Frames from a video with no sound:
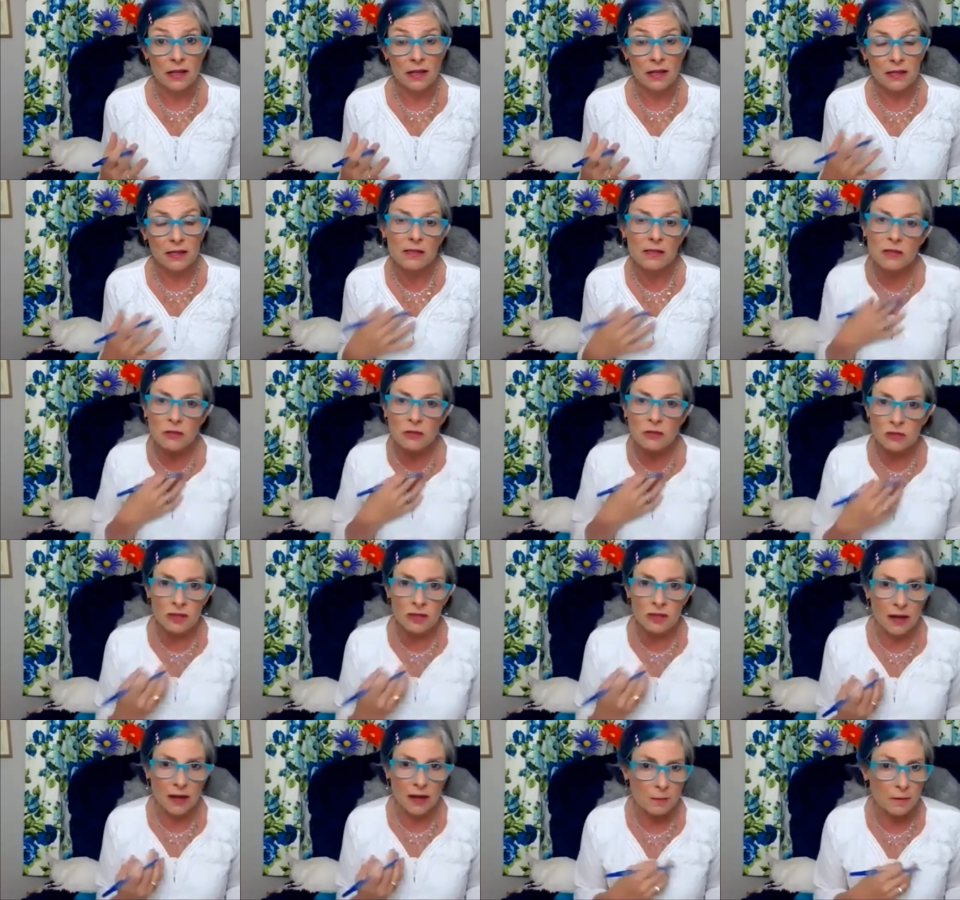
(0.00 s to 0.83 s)
This used
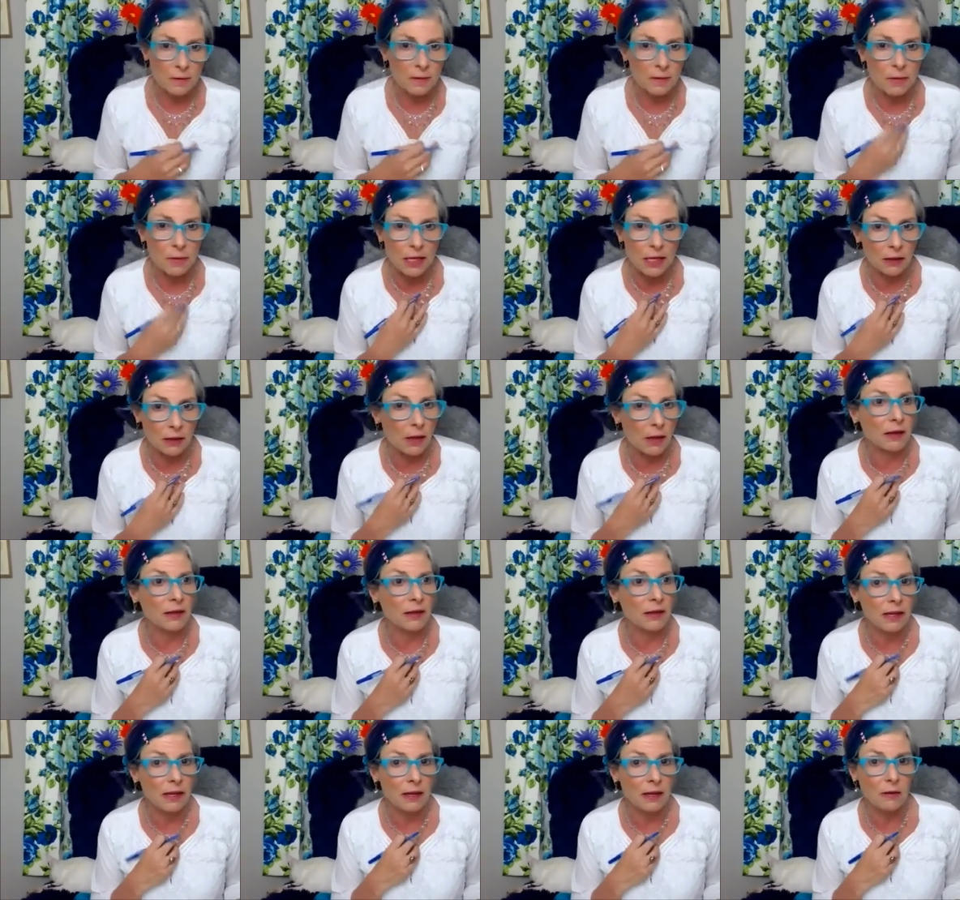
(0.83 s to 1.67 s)
to happen to me a
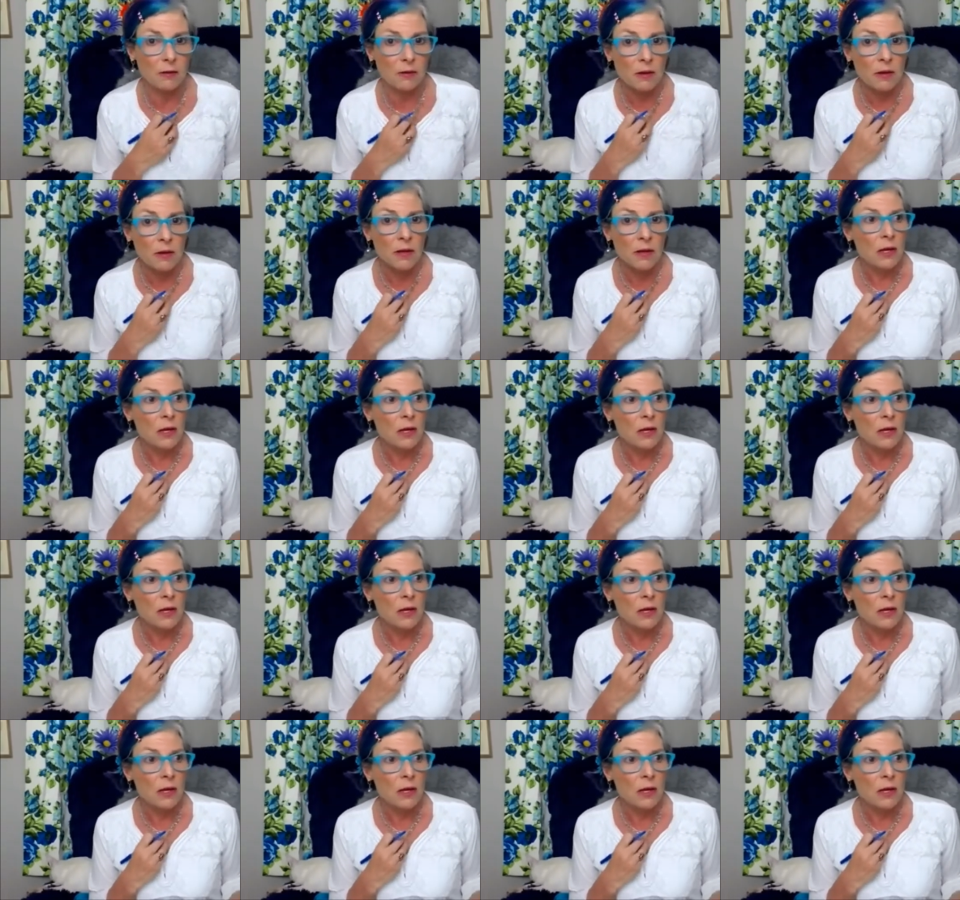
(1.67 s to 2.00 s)
lot. Like I would